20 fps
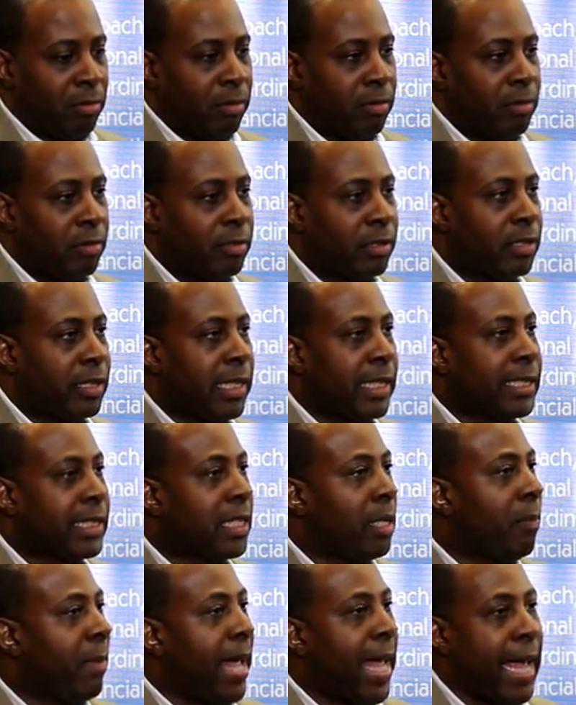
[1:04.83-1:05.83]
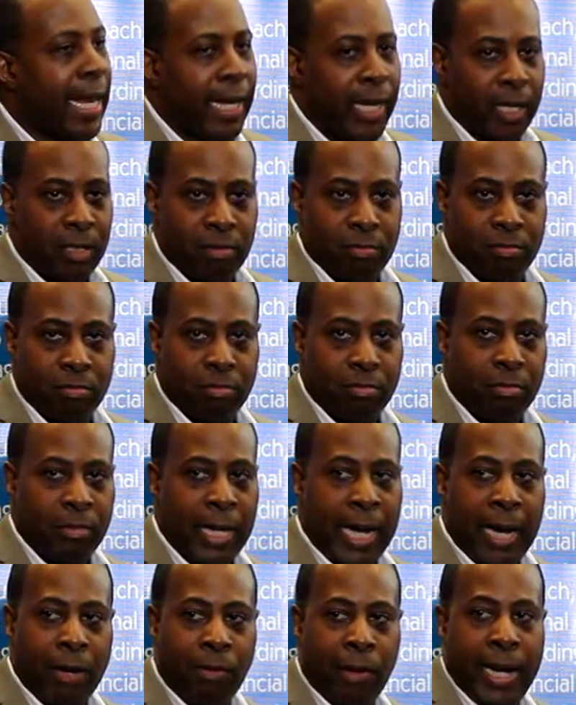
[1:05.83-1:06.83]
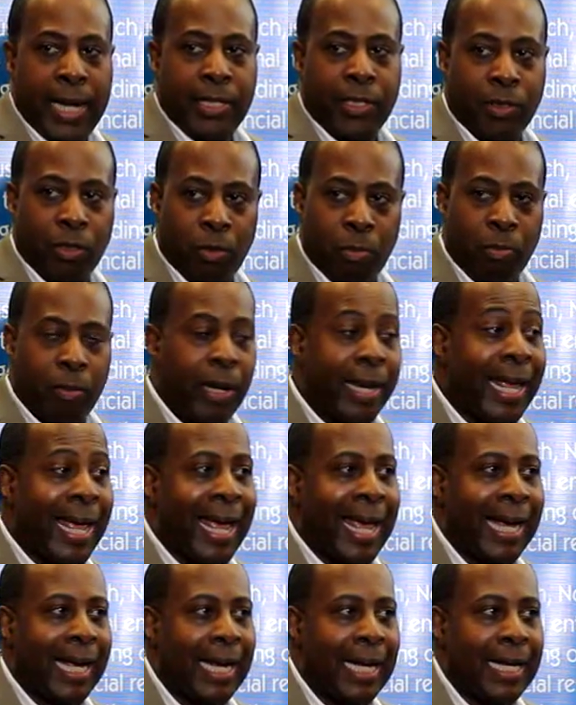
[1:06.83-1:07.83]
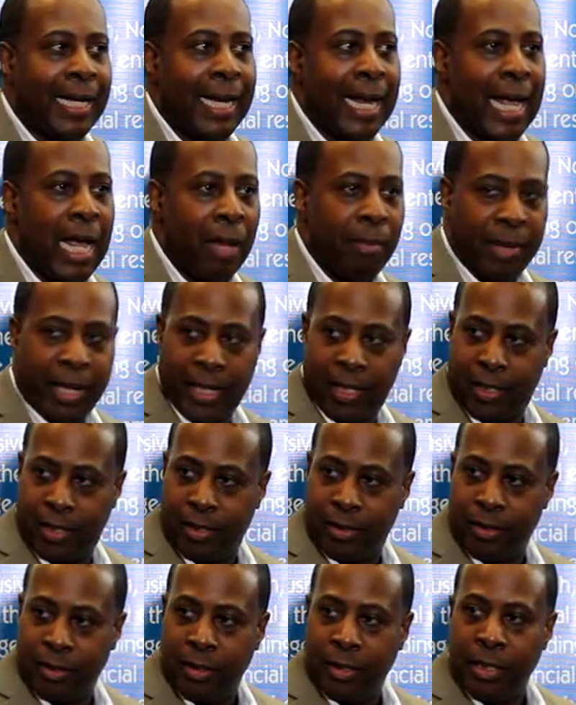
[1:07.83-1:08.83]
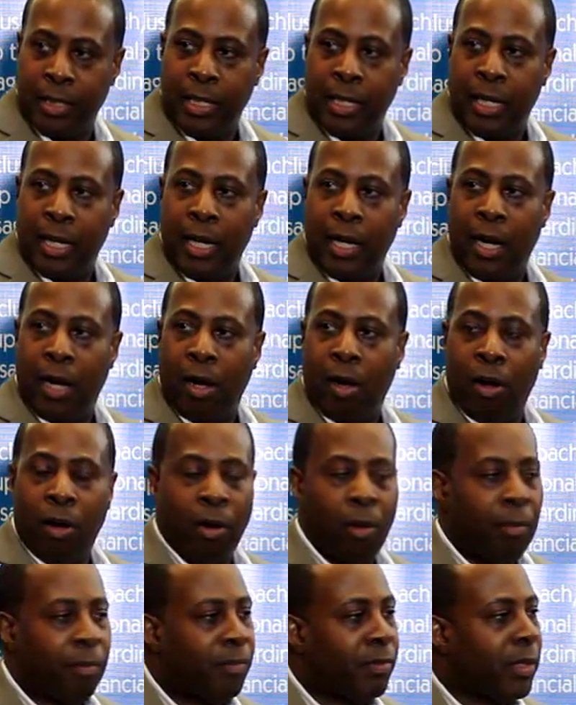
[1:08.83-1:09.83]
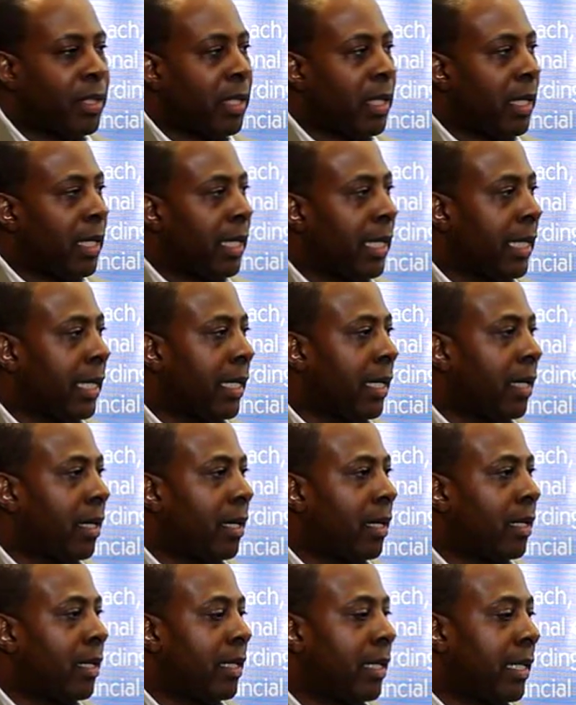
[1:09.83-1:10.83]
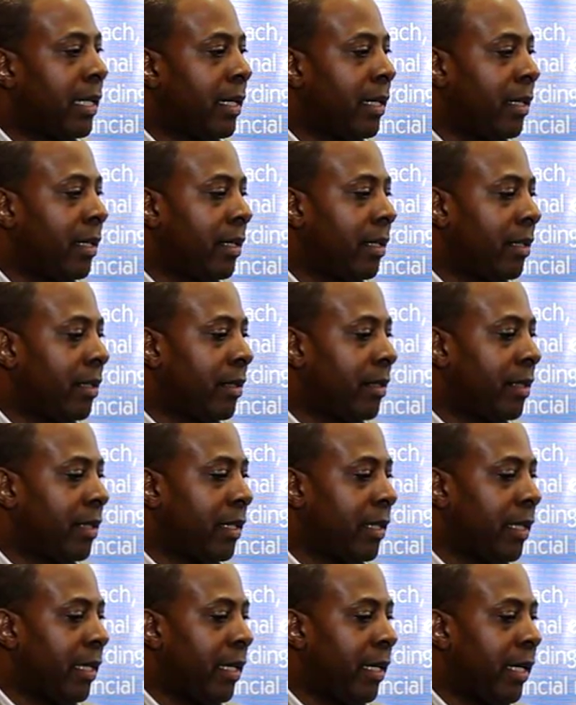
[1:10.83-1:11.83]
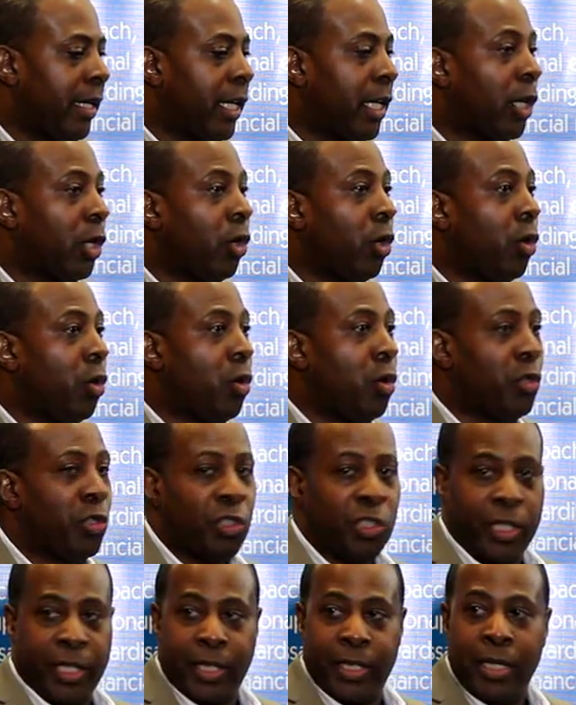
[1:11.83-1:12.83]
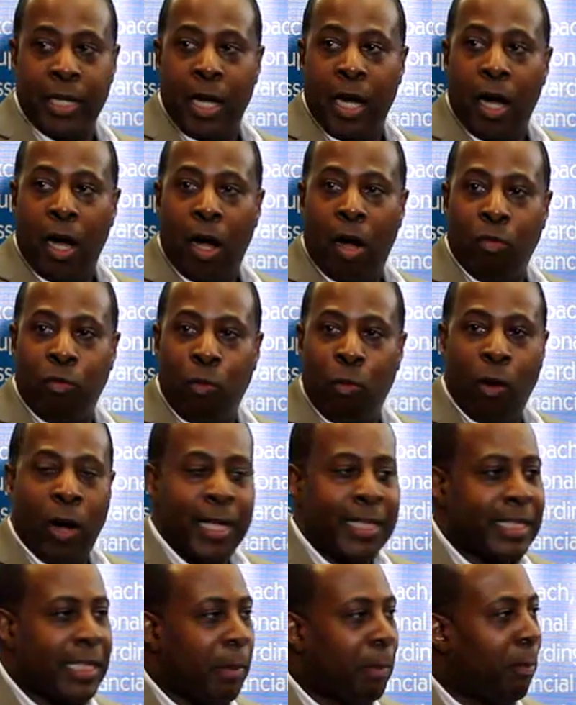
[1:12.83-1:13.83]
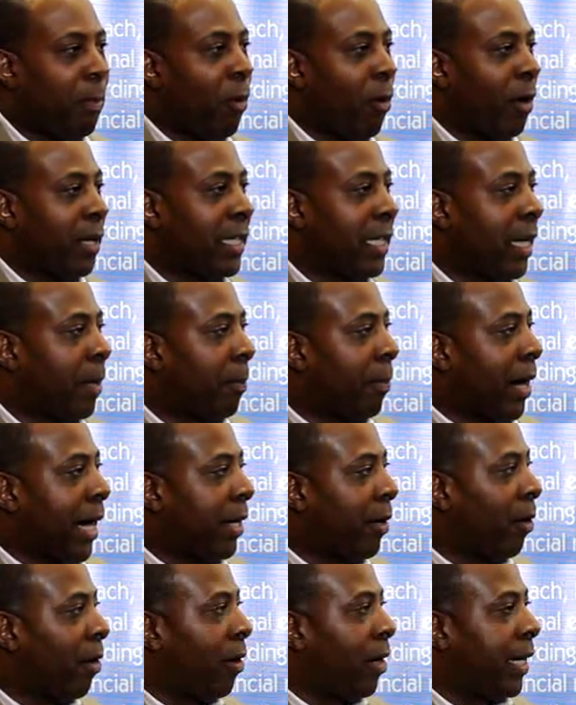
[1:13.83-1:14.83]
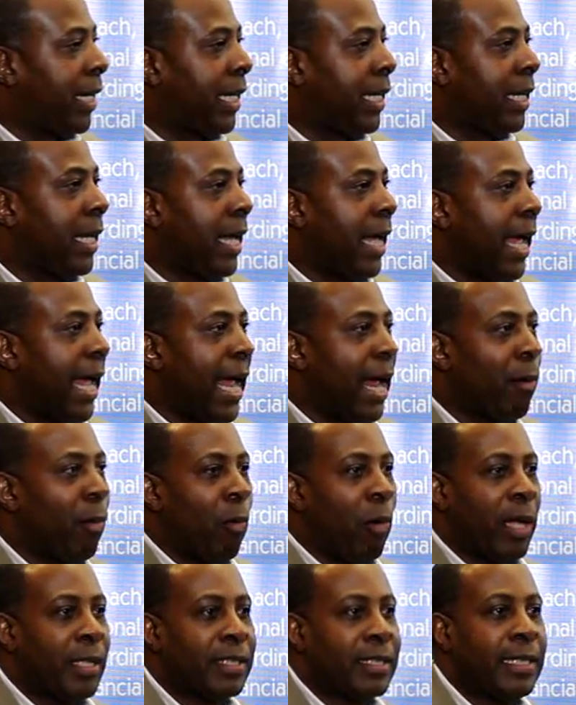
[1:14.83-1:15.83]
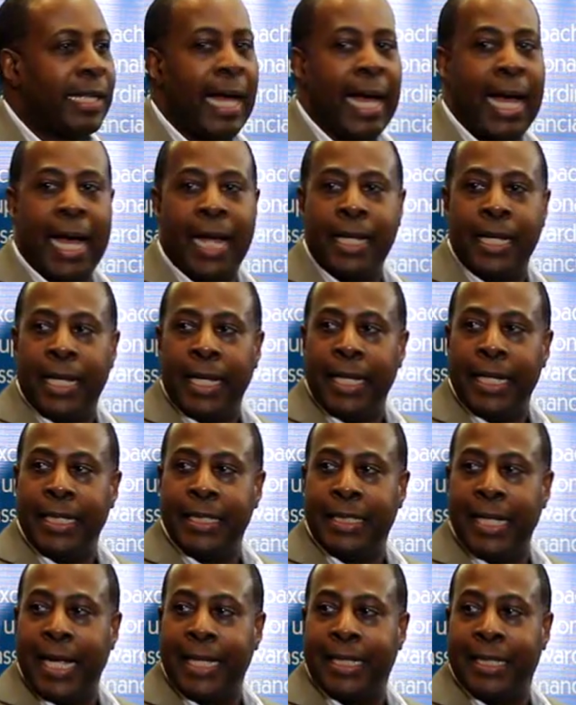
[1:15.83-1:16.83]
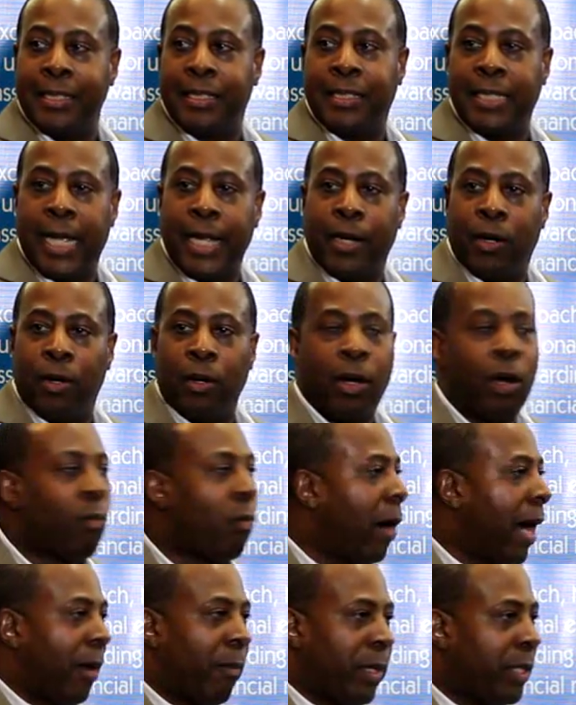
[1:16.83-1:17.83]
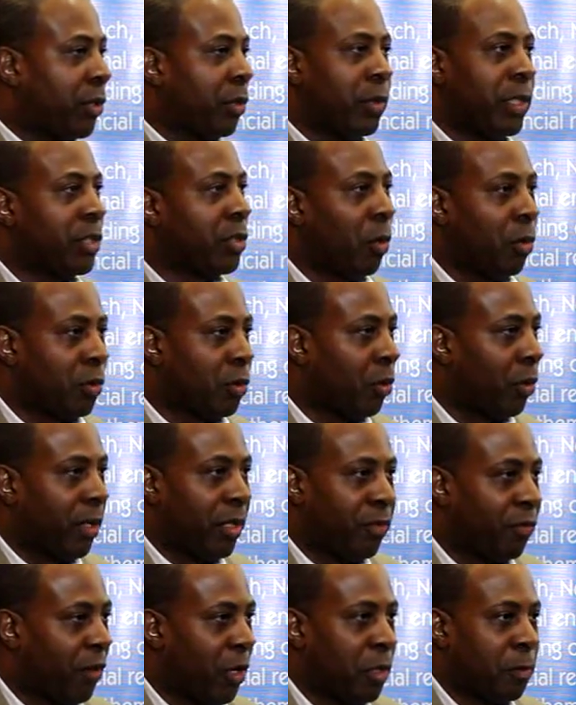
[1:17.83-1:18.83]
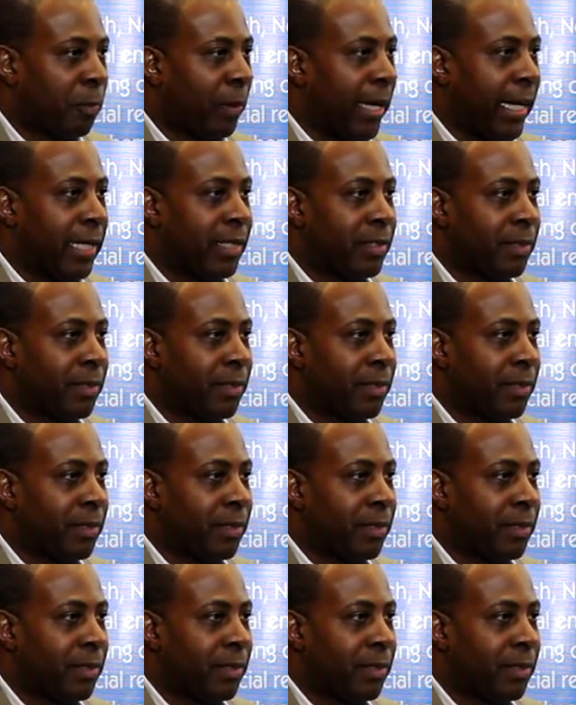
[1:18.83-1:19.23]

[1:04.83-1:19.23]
systematic, not racial, but economic um, uh, uh, illusion of what's important and priority and what's not is at the center of why we do this whole tour in the first place.